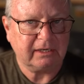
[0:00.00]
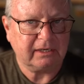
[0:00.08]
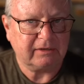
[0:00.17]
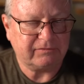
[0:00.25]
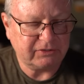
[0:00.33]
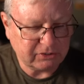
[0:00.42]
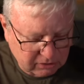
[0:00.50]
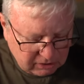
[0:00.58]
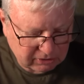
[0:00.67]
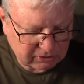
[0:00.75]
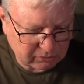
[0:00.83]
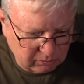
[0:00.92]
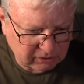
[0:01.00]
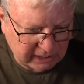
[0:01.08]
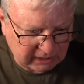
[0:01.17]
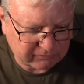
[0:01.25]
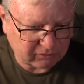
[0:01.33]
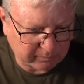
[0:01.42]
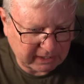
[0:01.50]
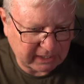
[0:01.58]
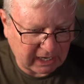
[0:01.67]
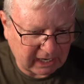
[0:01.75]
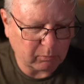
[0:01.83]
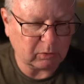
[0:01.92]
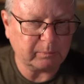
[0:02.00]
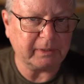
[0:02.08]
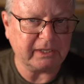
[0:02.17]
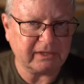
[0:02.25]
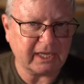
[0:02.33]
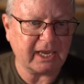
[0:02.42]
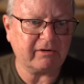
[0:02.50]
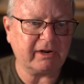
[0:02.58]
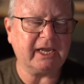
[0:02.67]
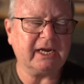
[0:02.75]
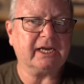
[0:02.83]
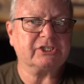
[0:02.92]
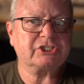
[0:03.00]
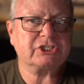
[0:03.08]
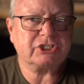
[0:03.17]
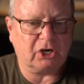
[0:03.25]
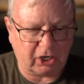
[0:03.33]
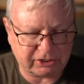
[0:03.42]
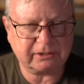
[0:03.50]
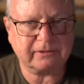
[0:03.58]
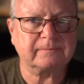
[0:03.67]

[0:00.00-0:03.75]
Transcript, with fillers: If you can do that for me, I will be there in a shot.